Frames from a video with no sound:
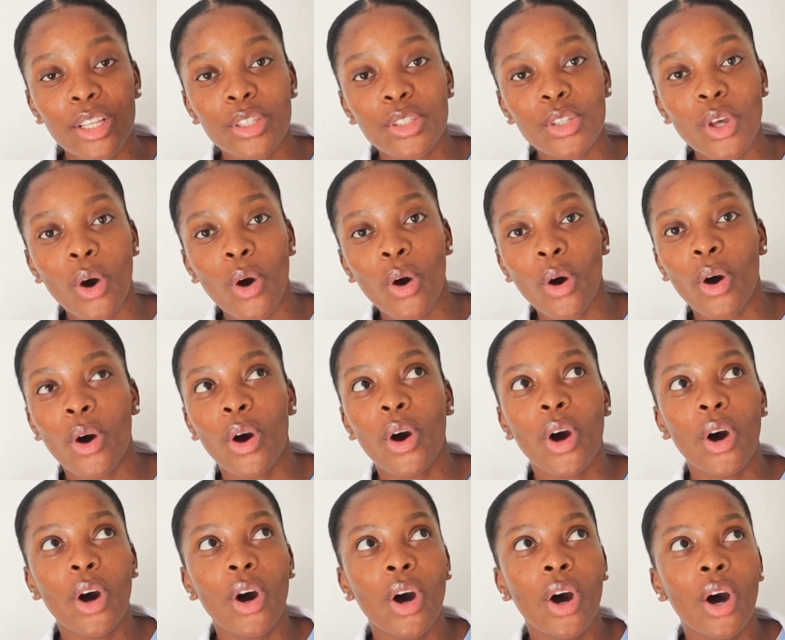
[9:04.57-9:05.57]
So
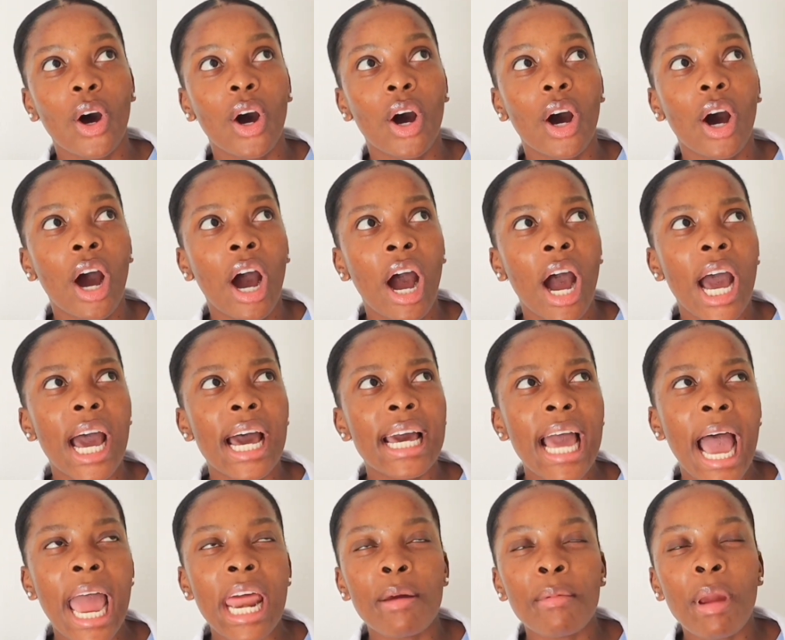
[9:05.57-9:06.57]

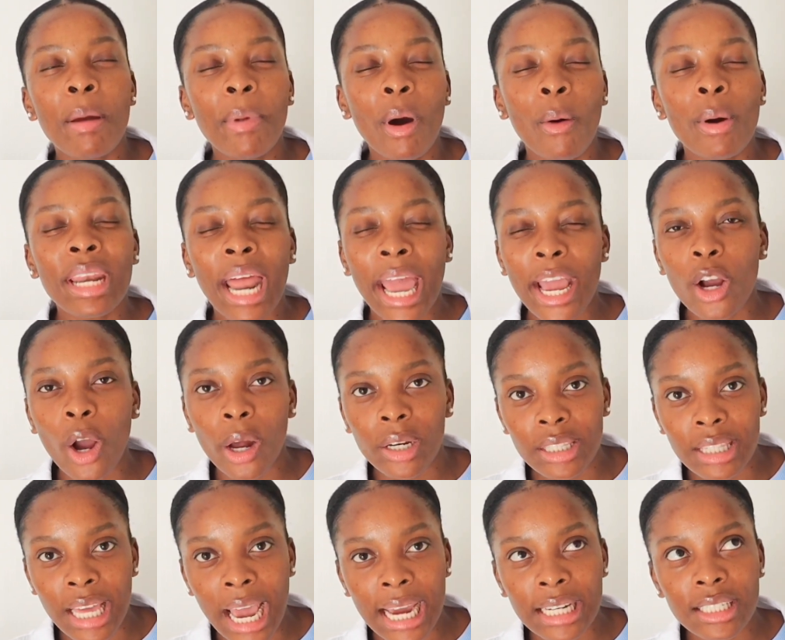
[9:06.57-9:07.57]
I remember when I
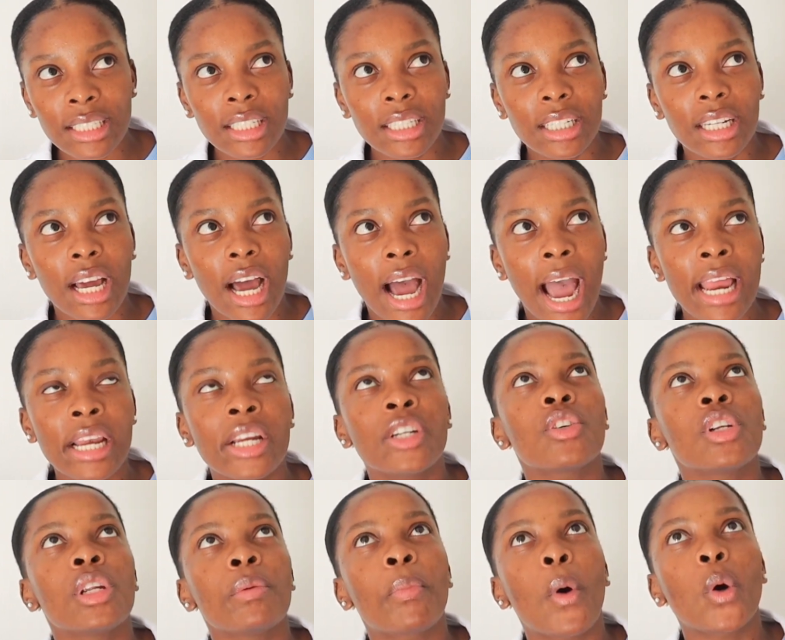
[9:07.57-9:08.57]
got that, I
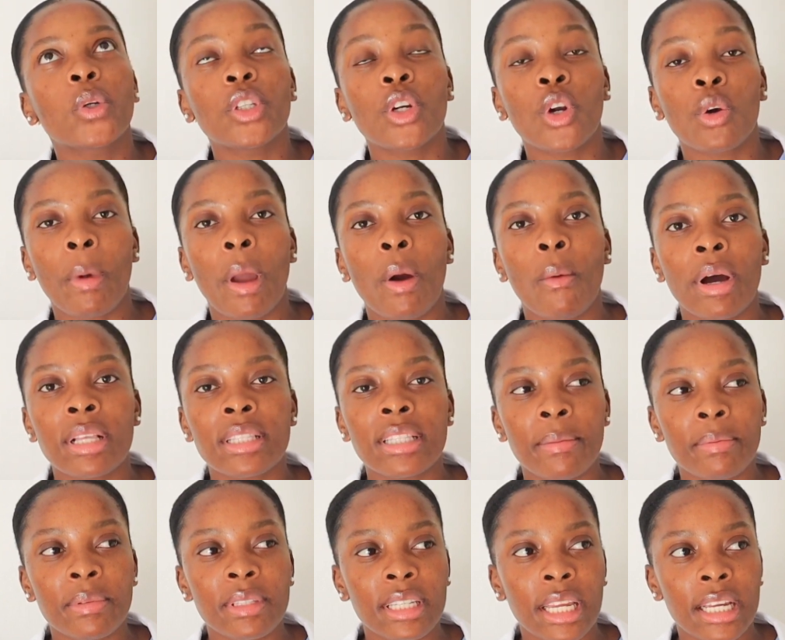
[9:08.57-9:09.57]
literally posted on my
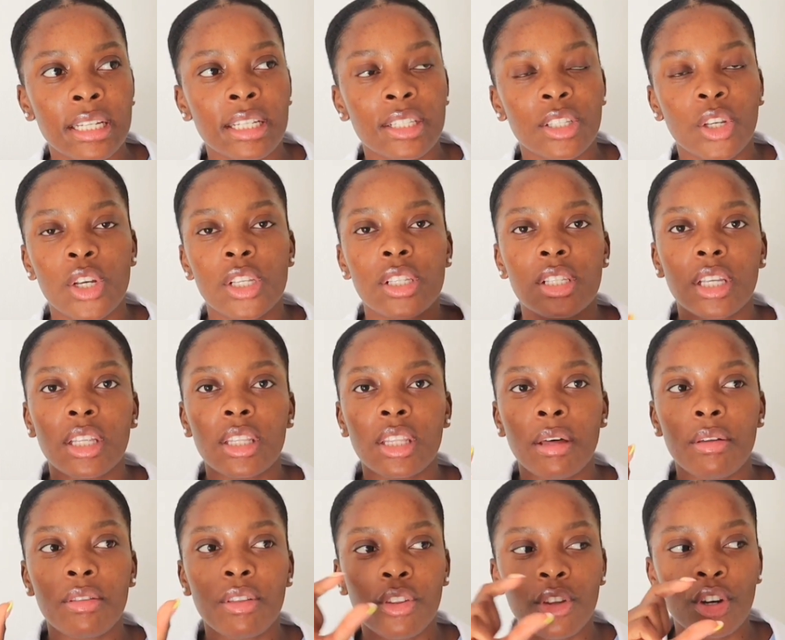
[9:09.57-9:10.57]
WhatsApp status, because
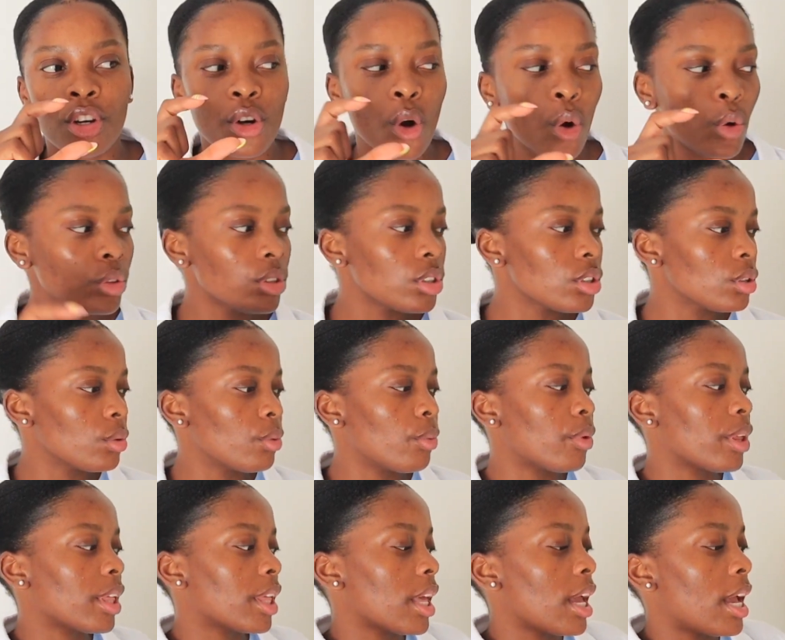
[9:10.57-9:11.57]
the note,
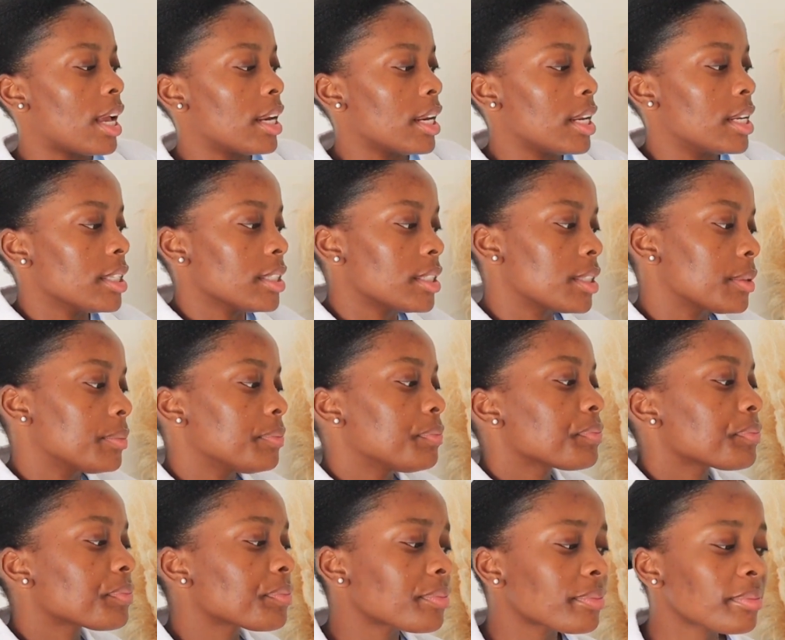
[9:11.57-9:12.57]
here it is,
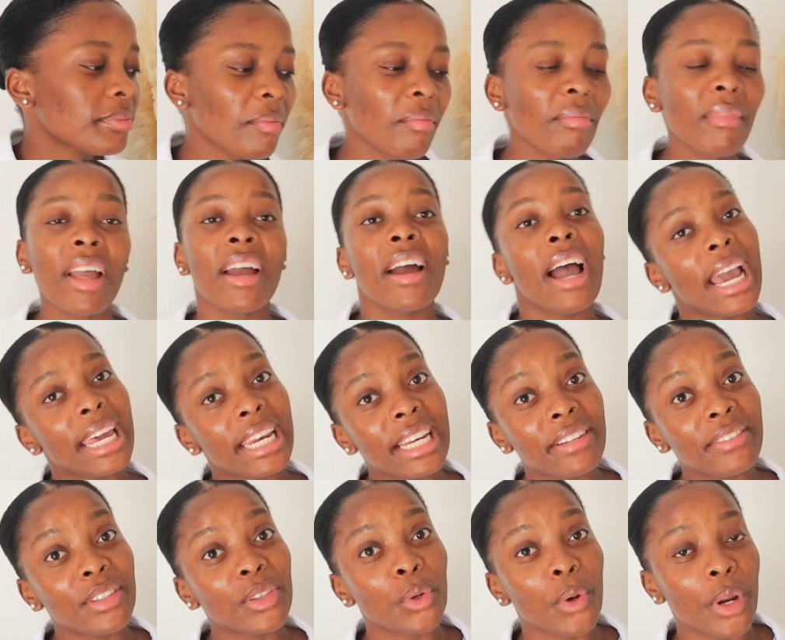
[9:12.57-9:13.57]
I didn't
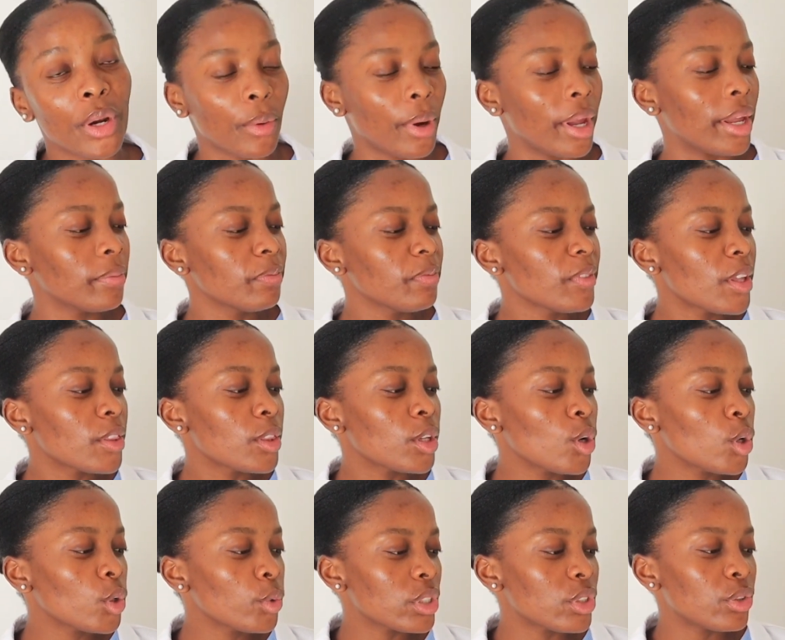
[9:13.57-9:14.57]
even throw it away. The
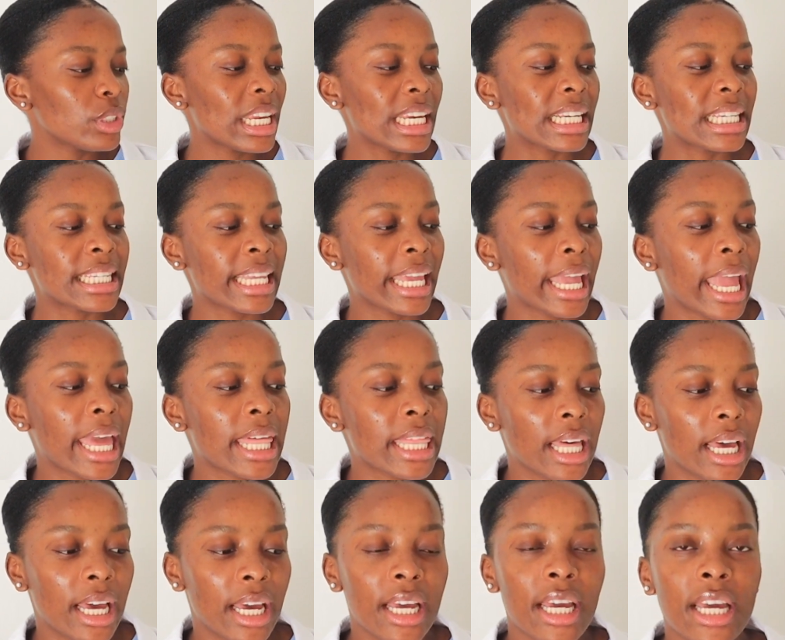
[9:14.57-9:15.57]
note was written, "Dear
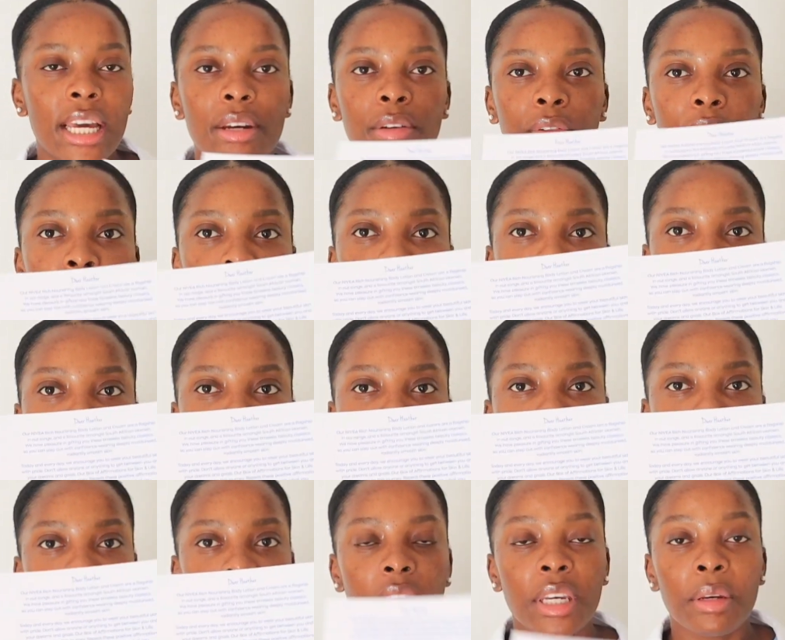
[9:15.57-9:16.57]
Heather, so
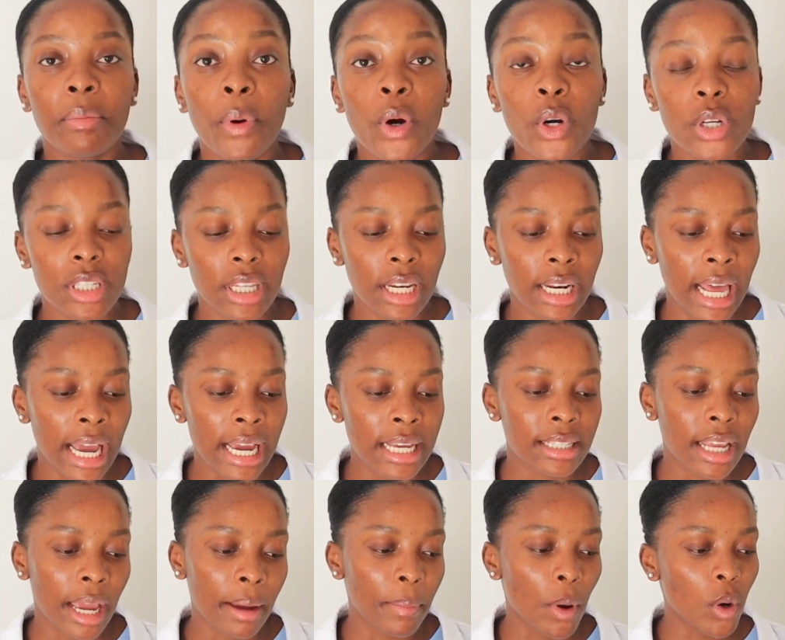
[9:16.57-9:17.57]
cute and
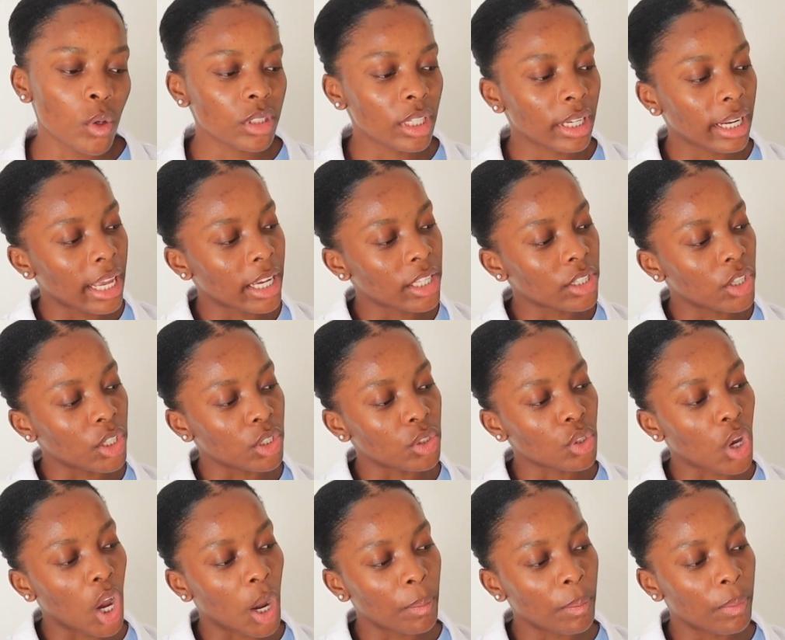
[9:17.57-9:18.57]
personalized." I posted like the
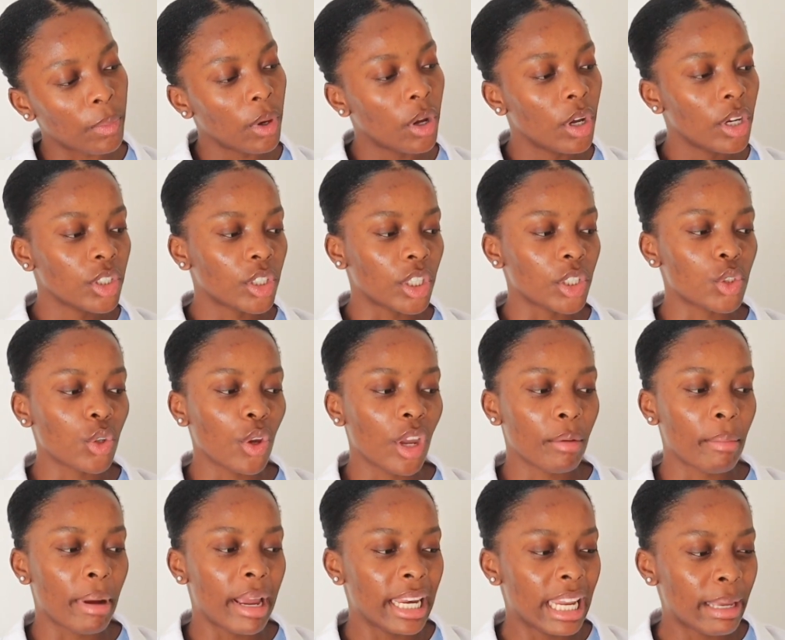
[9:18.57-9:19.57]
top, just
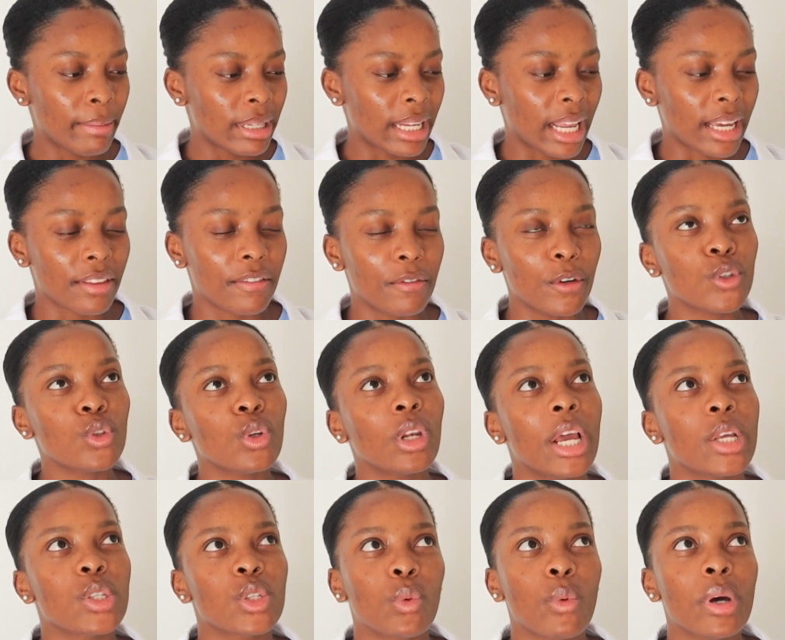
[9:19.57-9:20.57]
showing my name and like the first two
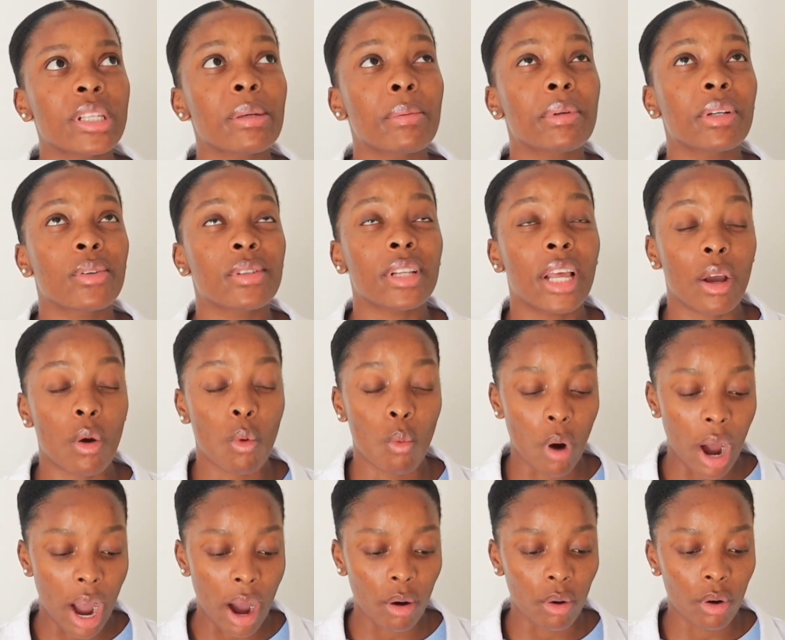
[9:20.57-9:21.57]
lines on WhatsApp, and I was like,
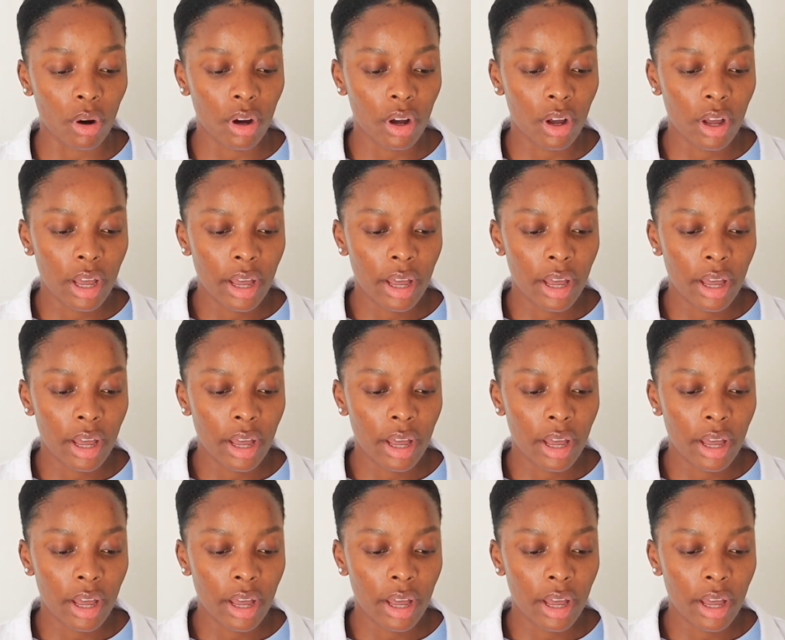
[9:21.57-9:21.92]
wow.